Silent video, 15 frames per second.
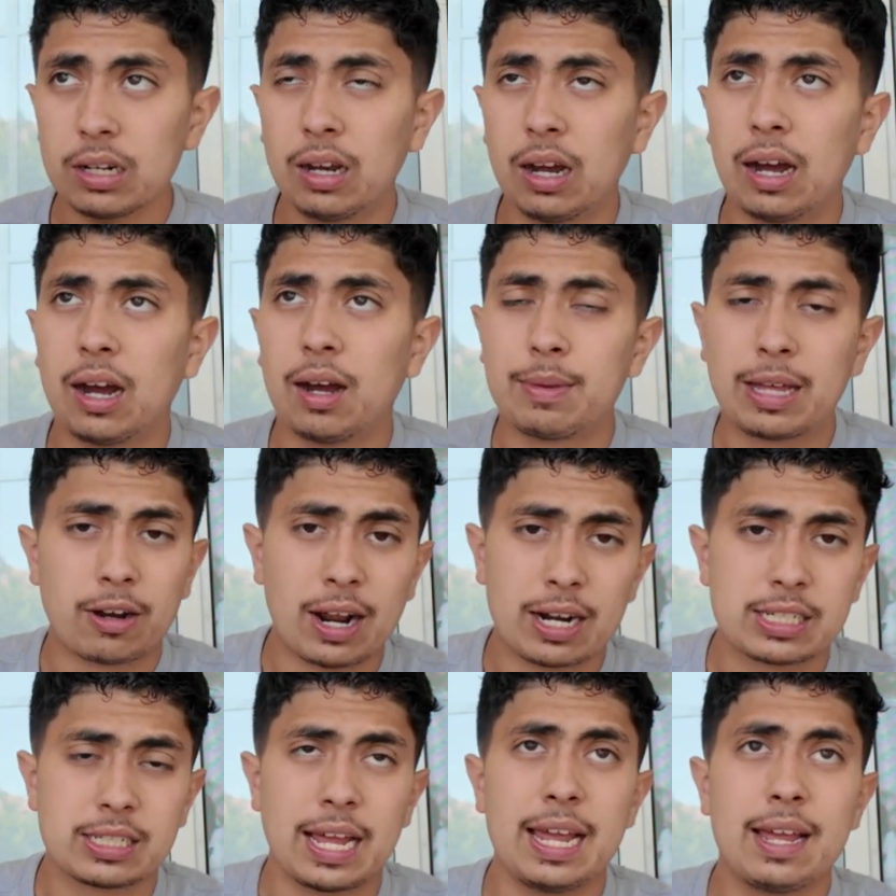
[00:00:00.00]
that are
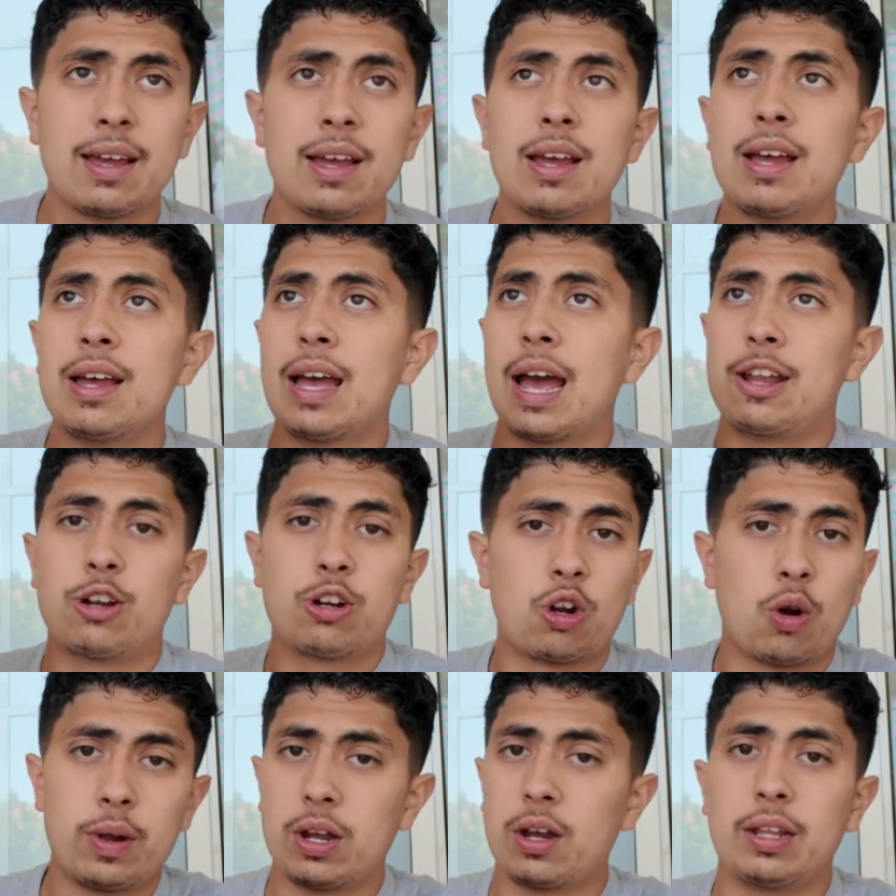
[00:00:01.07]
out of state. and you're
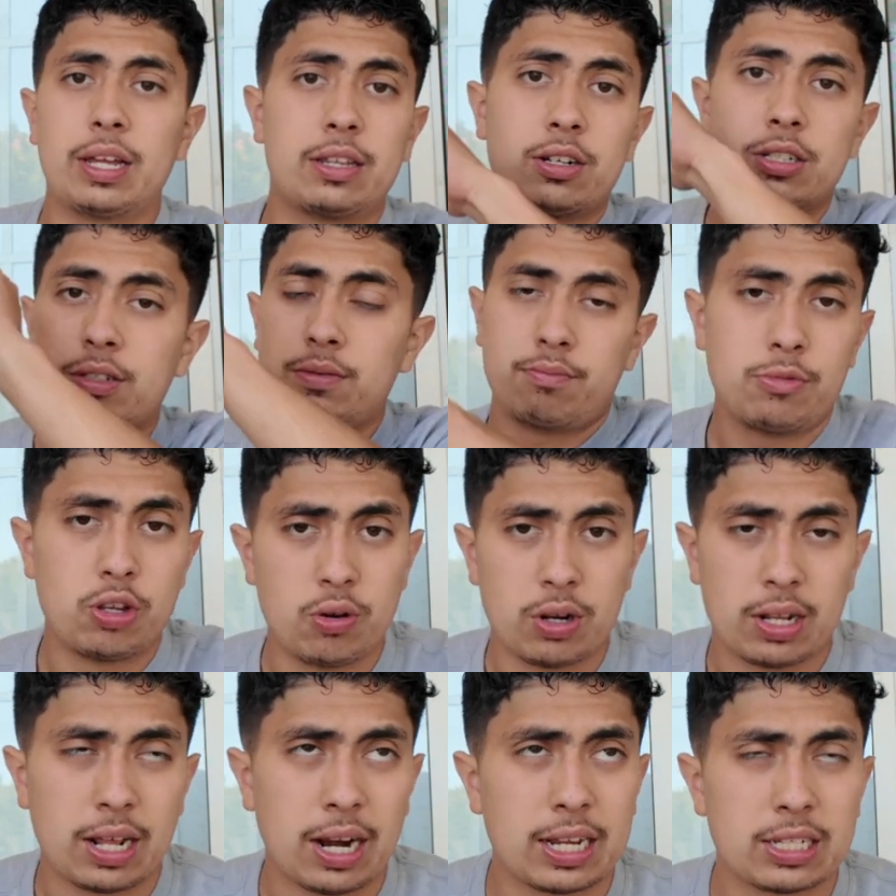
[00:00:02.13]
going all in. There's a
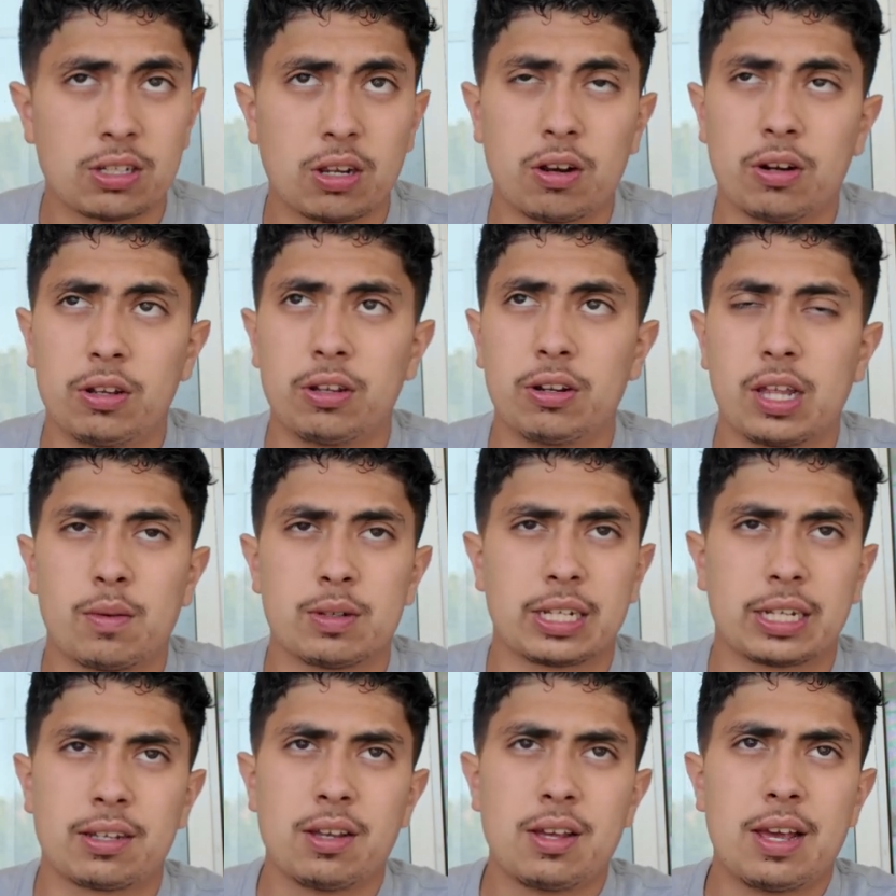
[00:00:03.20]
unit that I saw earlier that was
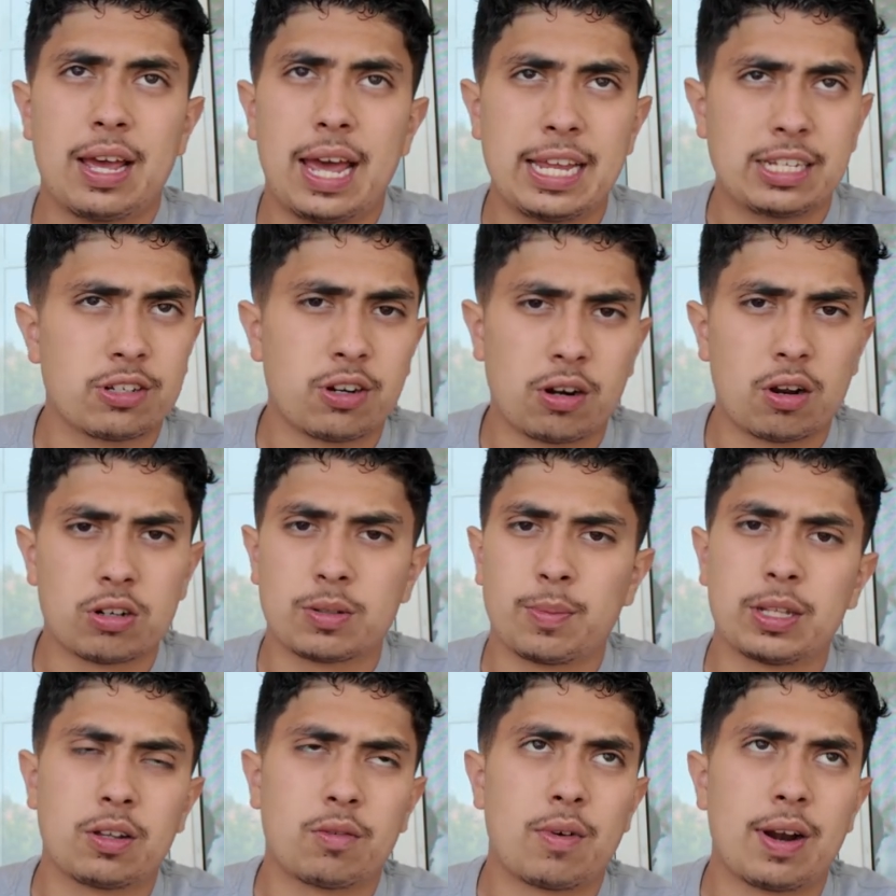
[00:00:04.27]
like $1,800 a
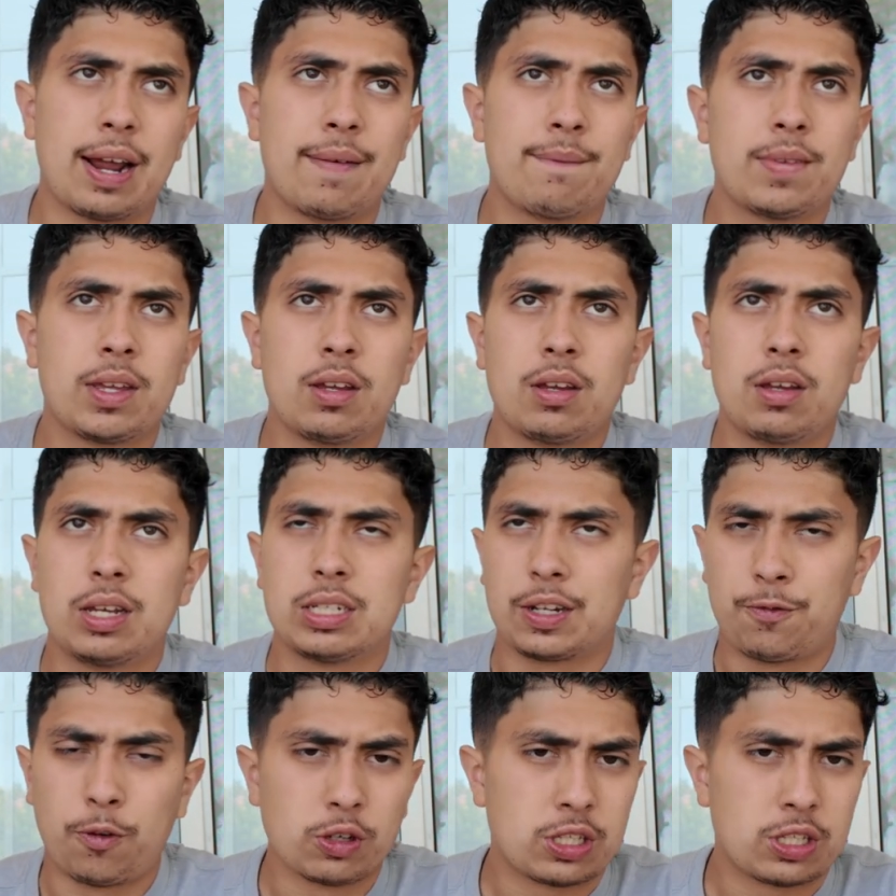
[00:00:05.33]
month in rent. It's like